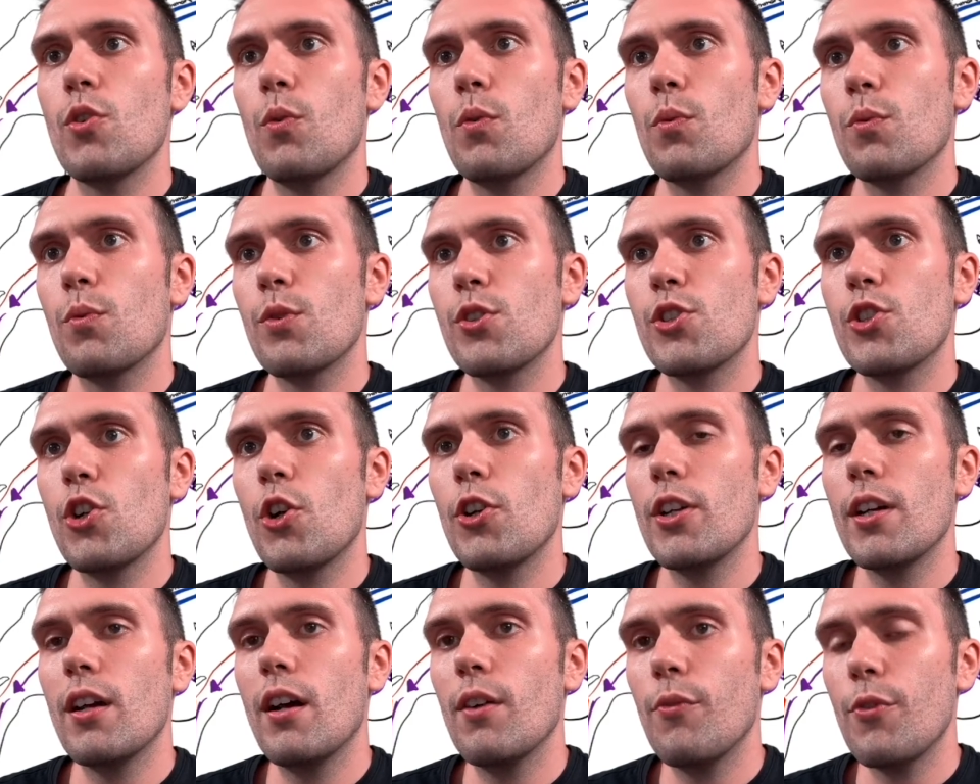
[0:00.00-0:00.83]
when we're
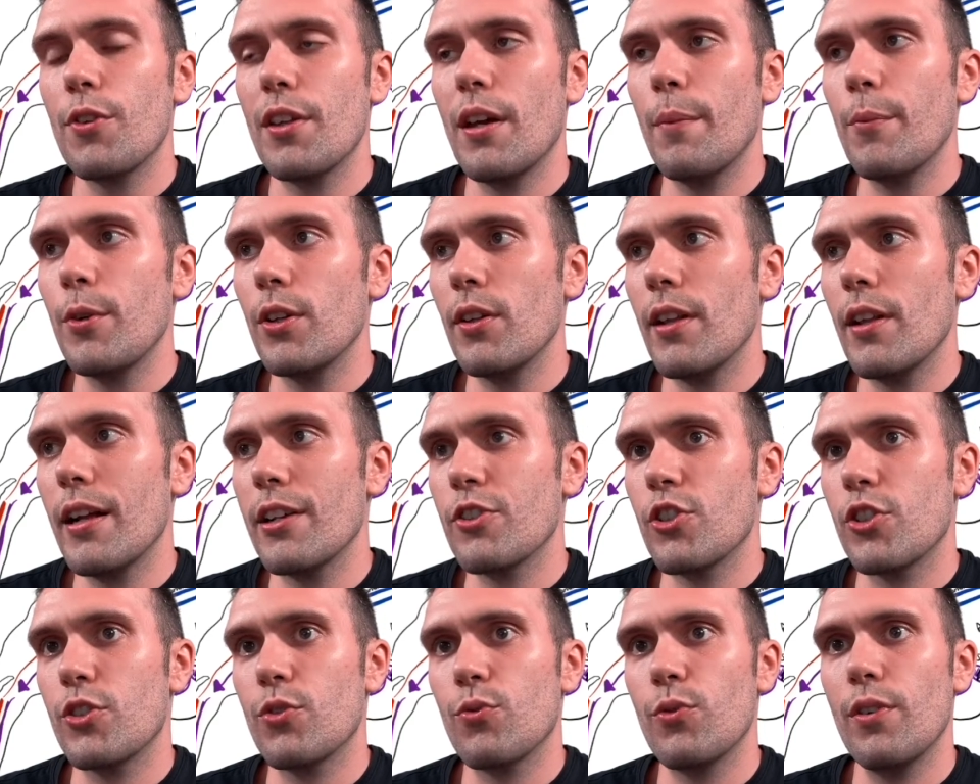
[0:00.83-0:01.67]
starting off with
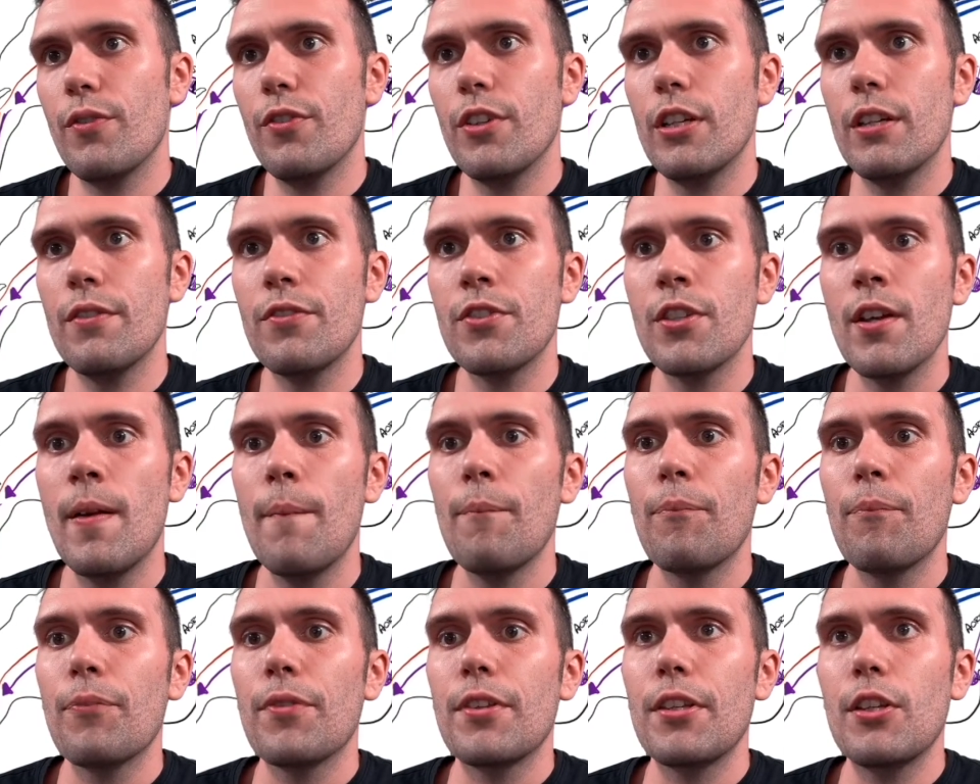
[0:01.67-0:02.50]
embryologic derivatives,
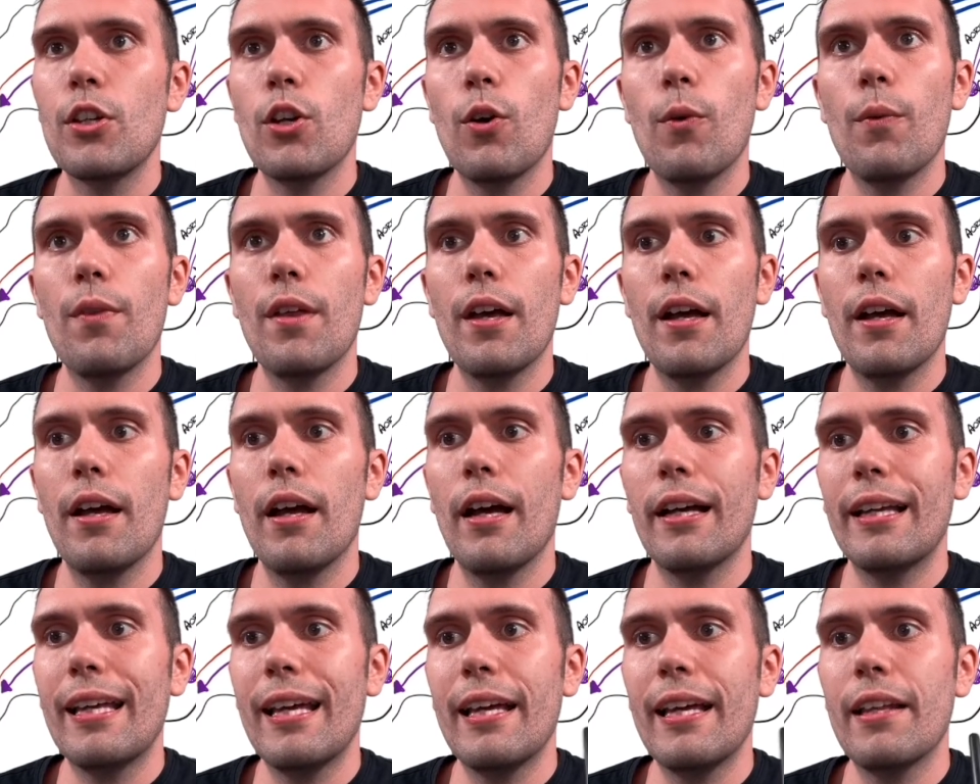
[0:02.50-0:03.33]
you know, uh,
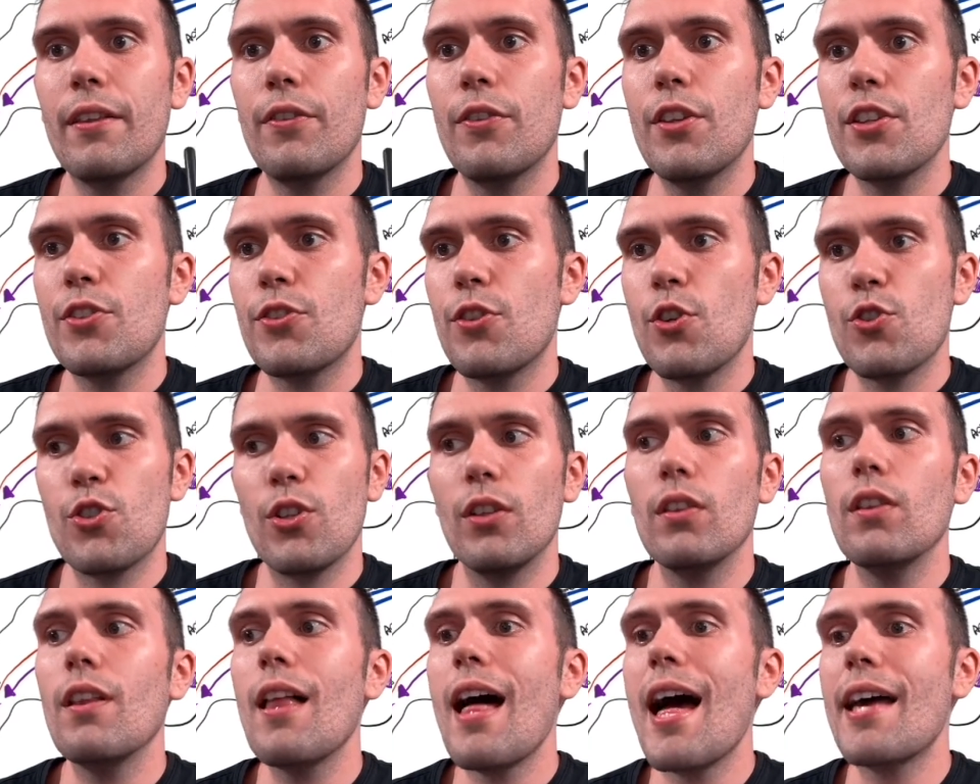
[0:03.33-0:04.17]
again, this, there's a
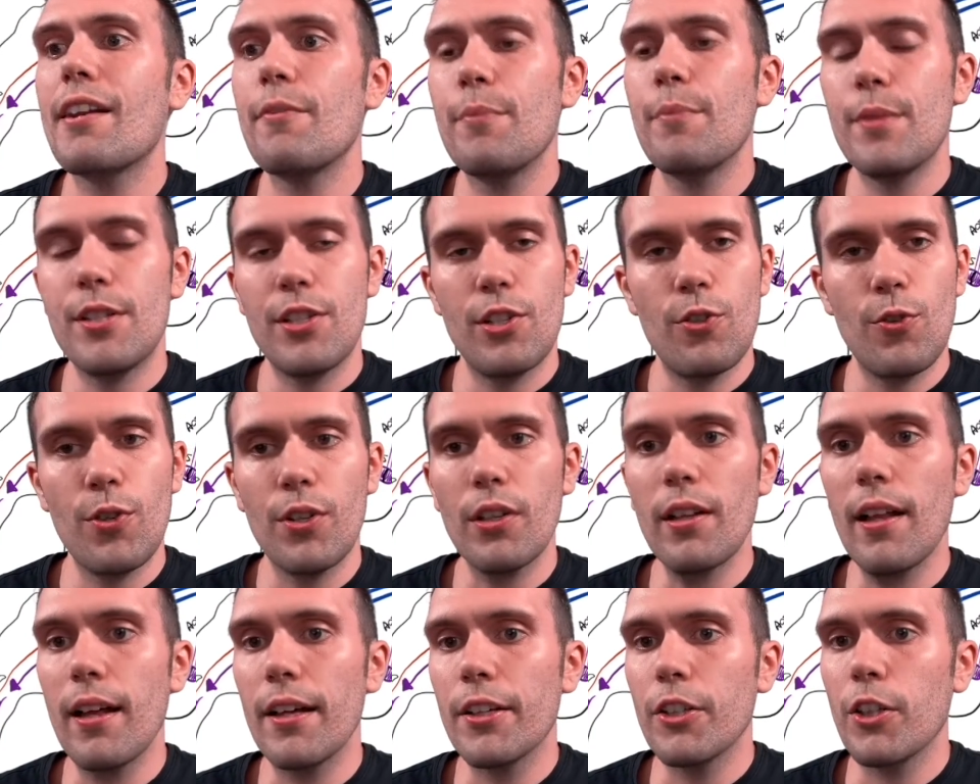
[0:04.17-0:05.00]
lot of material
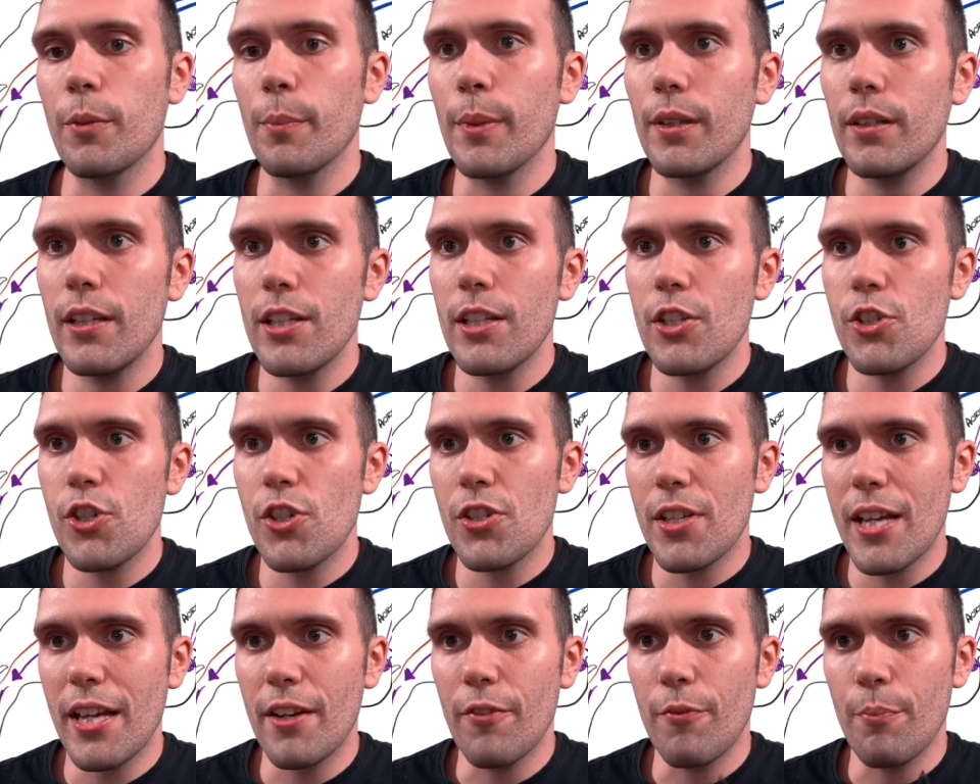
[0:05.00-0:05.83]
on here, but let's
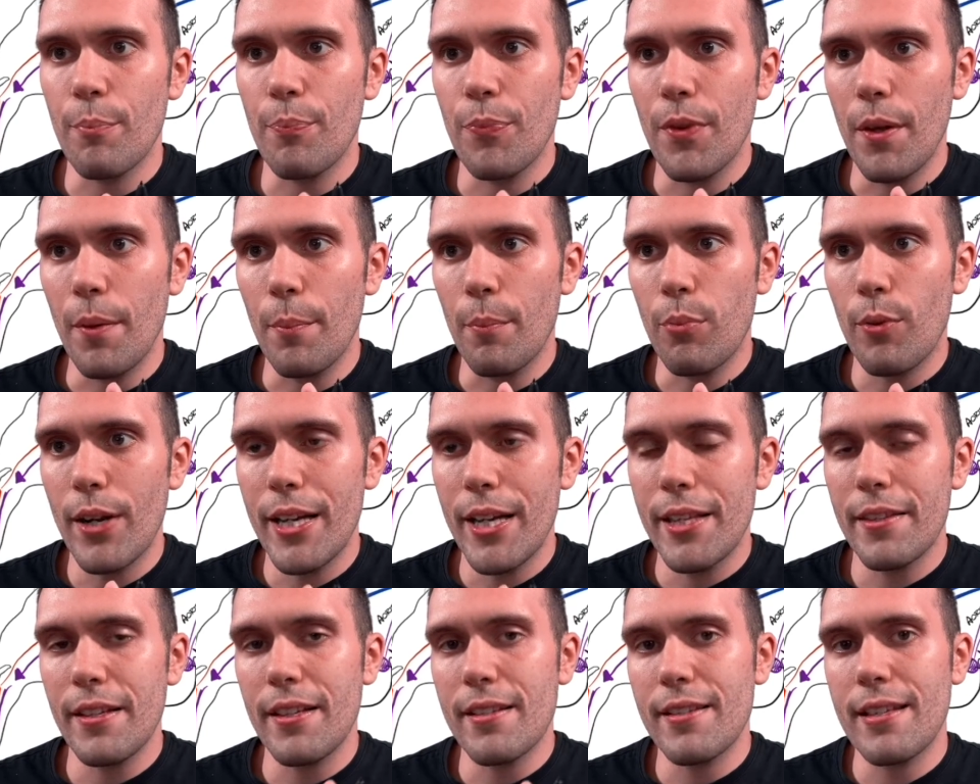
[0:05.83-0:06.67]
just kind of break
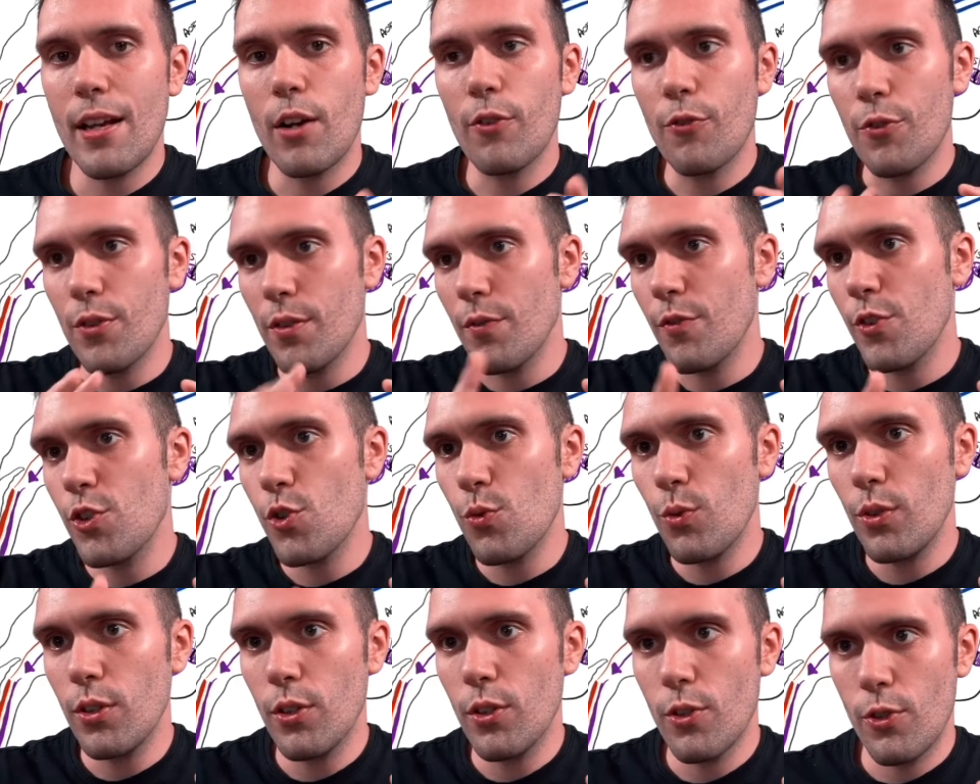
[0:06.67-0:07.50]
things down for the
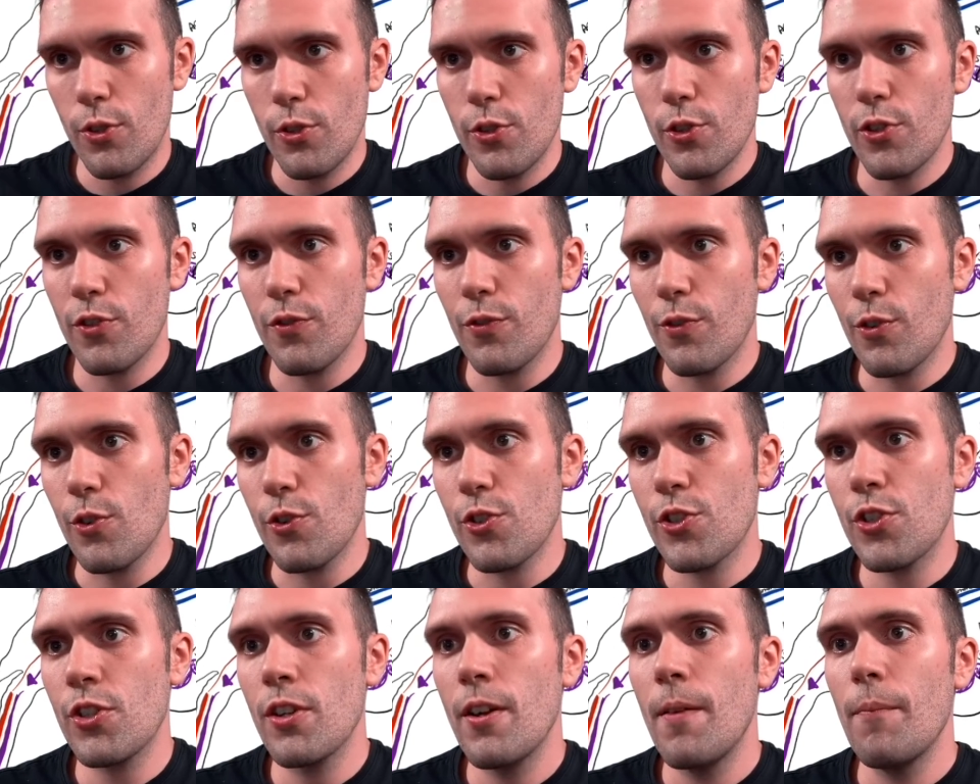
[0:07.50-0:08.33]
visual learners
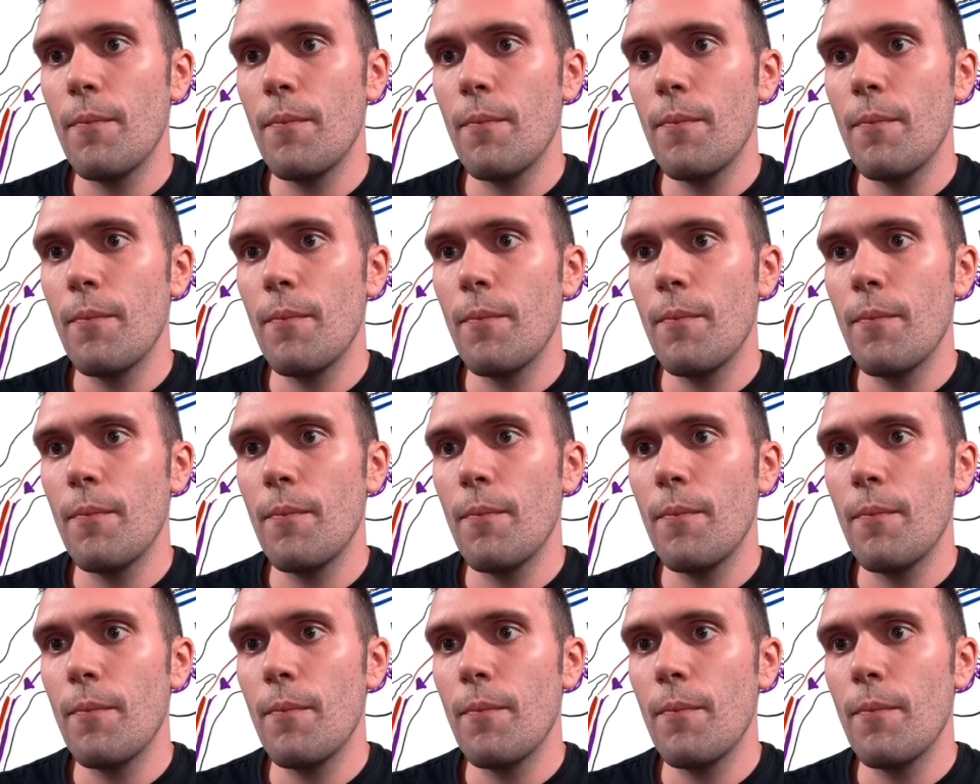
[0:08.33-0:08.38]
first